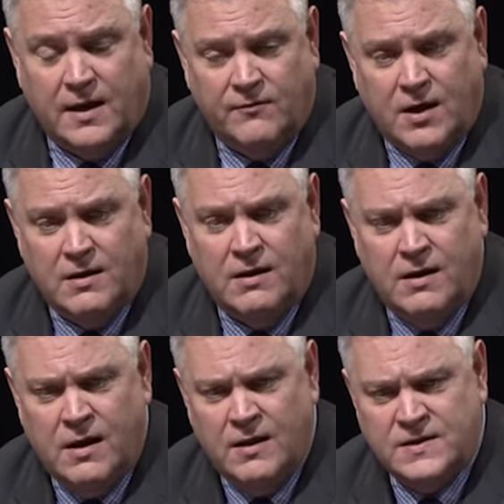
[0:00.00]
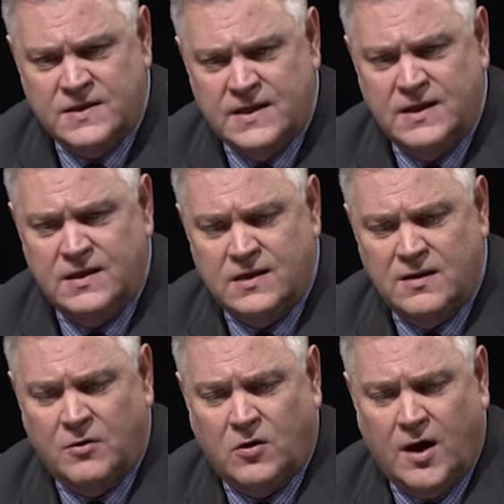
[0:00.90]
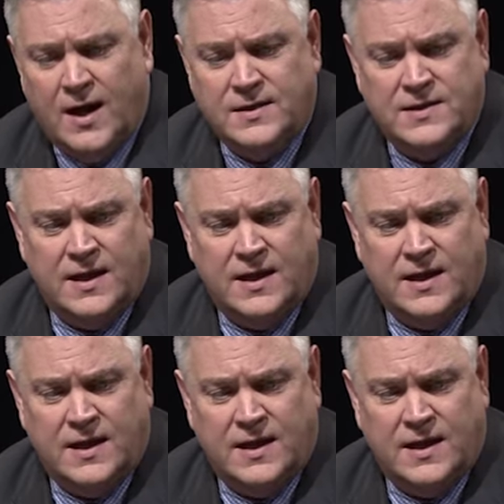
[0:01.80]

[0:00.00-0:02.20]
I've not seen the Democrats